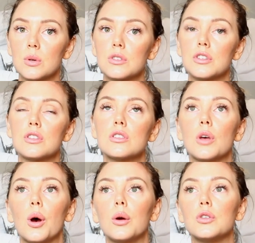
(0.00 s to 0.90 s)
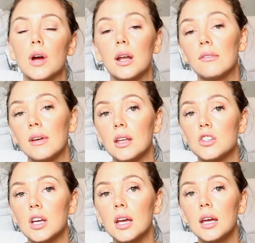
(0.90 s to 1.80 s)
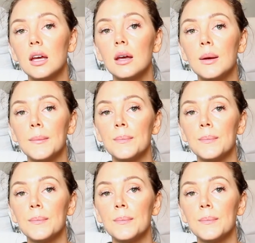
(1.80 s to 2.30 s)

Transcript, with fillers: I was just so drained of energy.